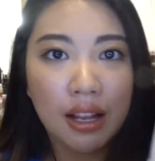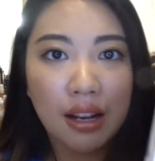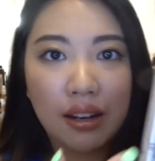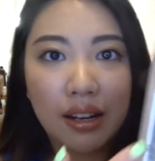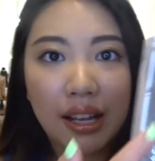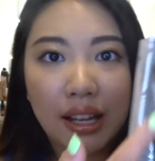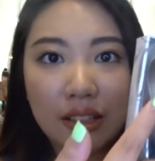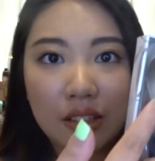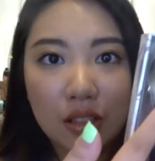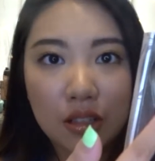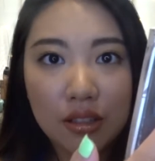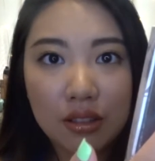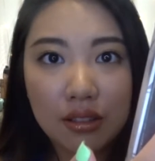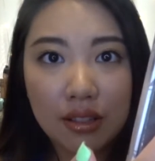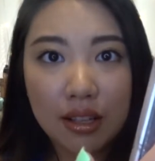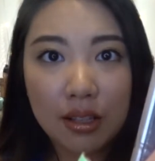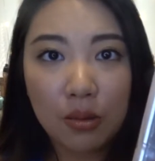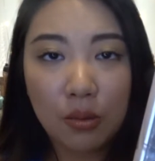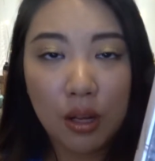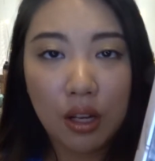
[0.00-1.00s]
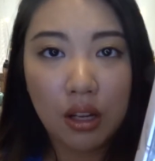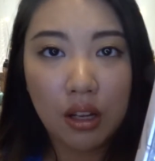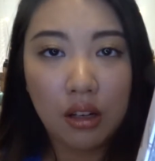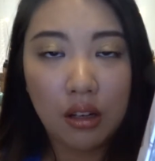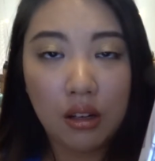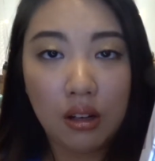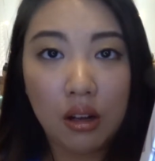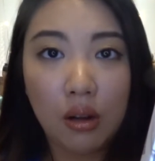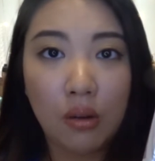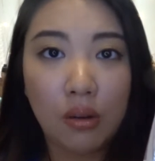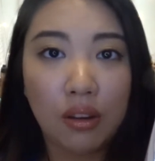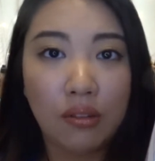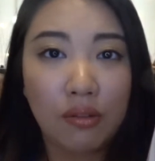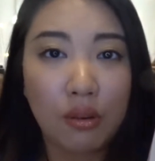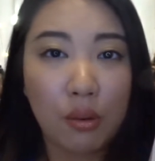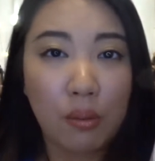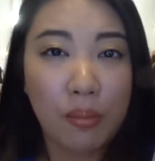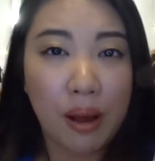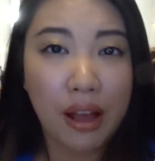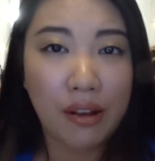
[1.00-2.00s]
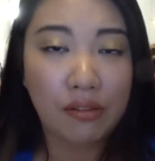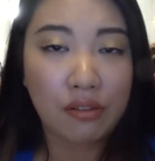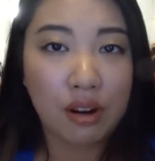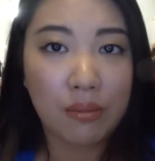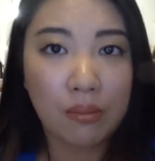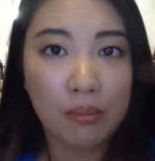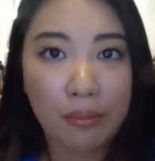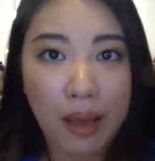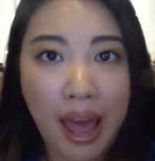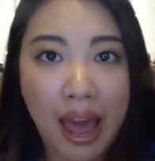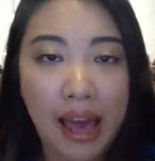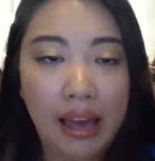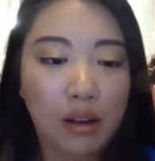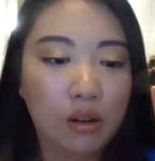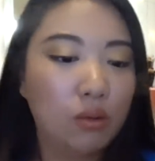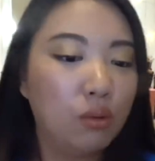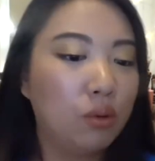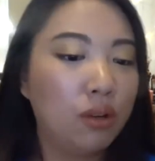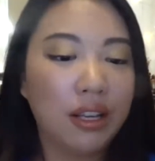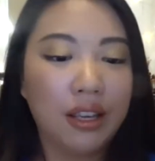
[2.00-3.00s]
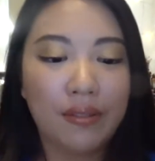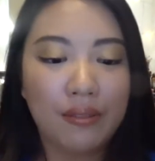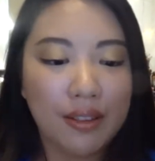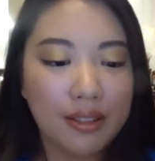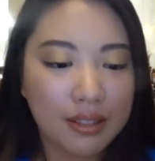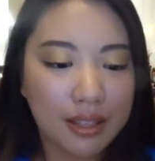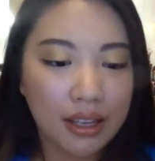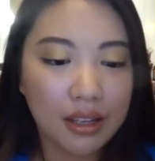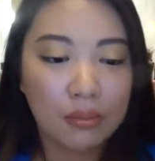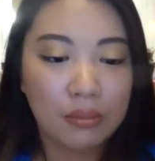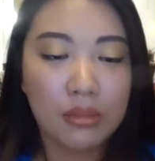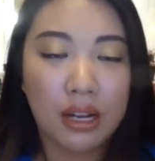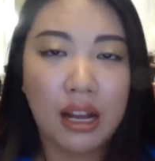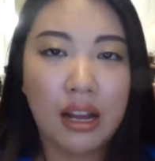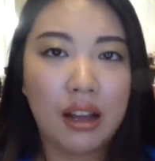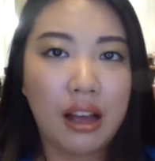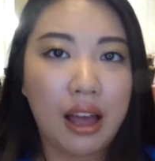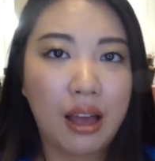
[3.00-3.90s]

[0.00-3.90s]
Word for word: Like just this one alone if you buy from MAC or even Sigma,